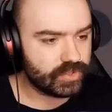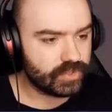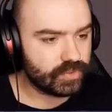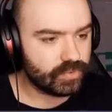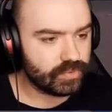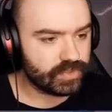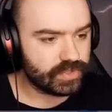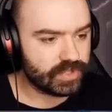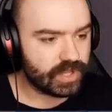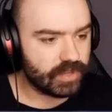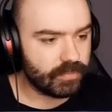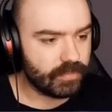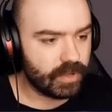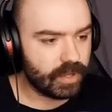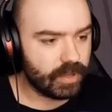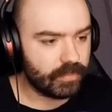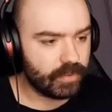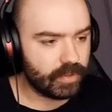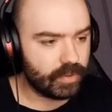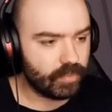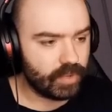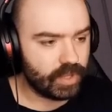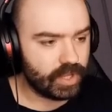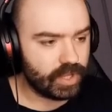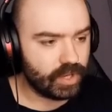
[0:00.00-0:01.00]
calls come up,
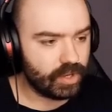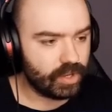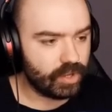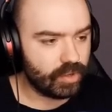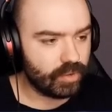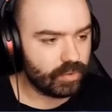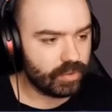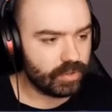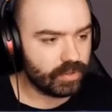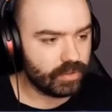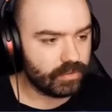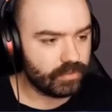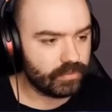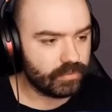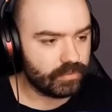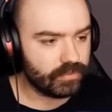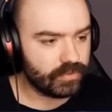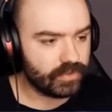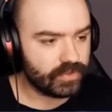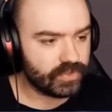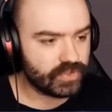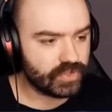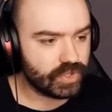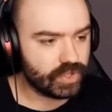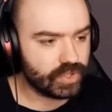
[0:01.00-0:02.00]
and we can go and
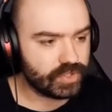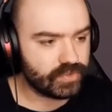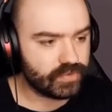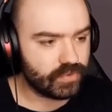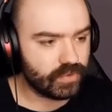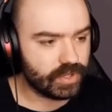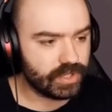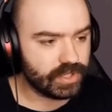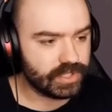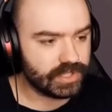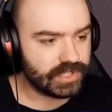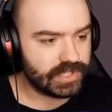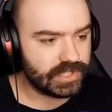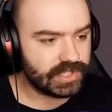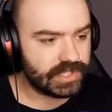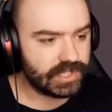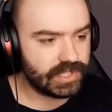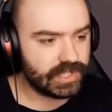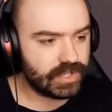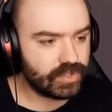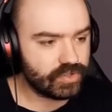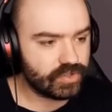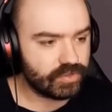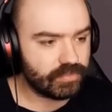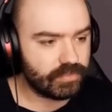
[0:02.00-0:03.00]
search for it. It's
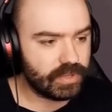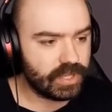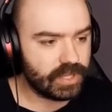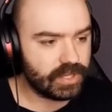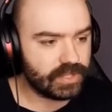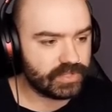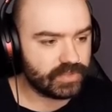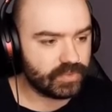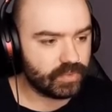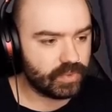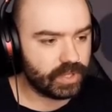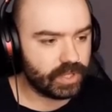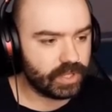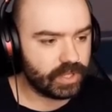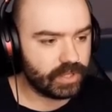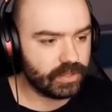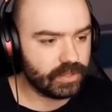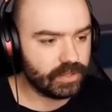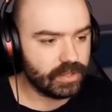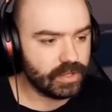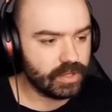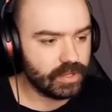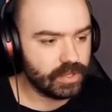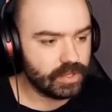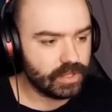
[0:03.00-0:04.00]
600 meters away,
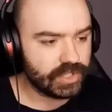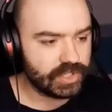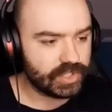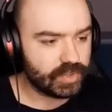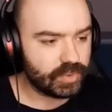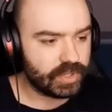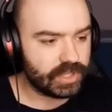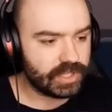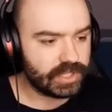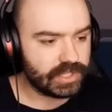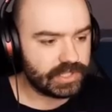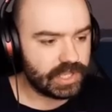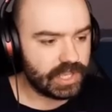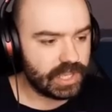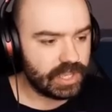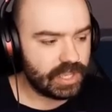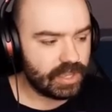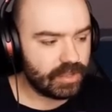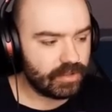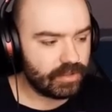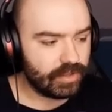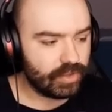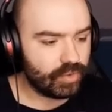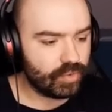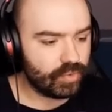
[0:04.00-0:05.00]
so we can take
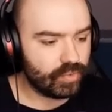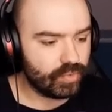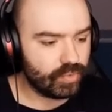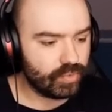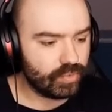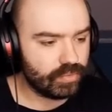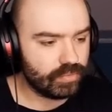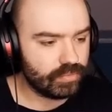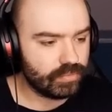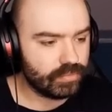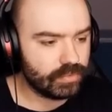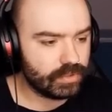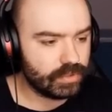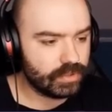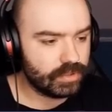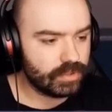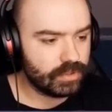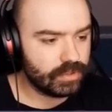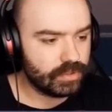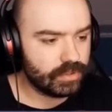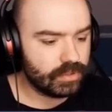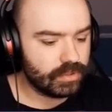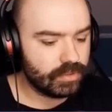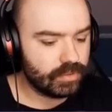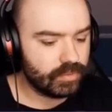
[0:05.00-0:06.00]
our little,
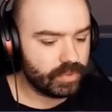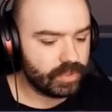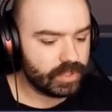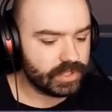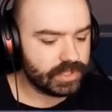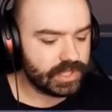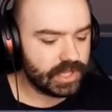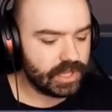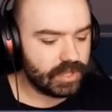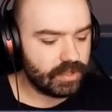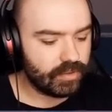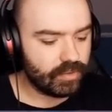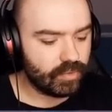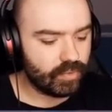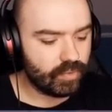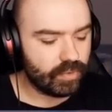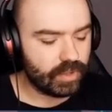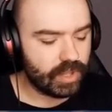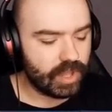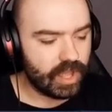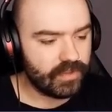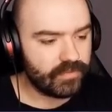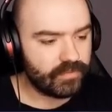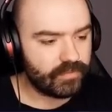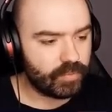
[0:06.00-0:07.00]
we can take our little
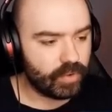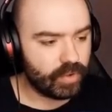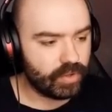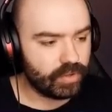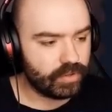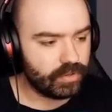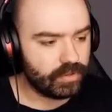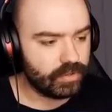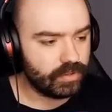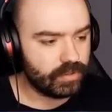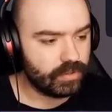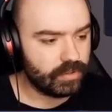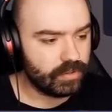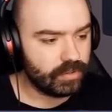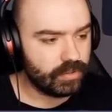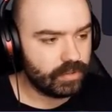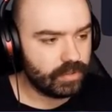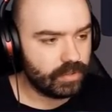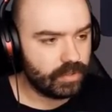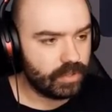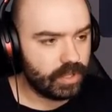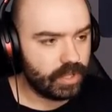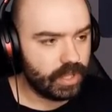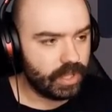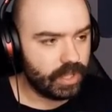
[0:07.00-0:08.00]
life pod
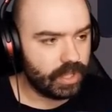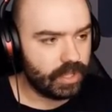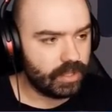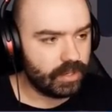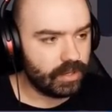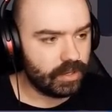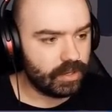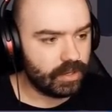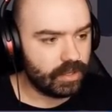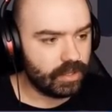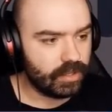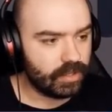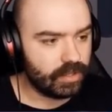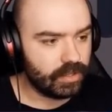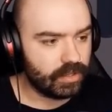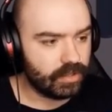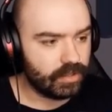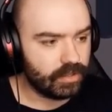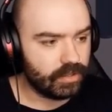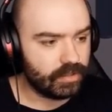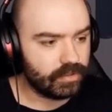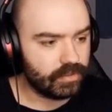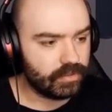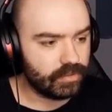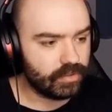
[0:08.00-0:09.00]
and
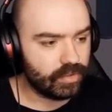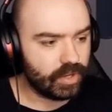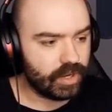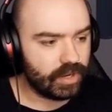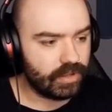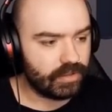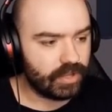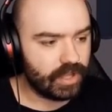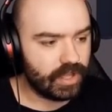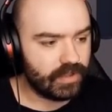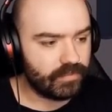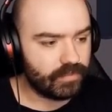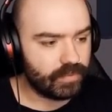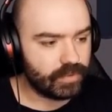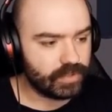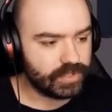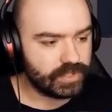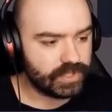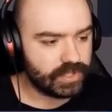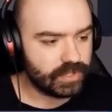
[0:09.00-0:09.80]
uh, not our life pod,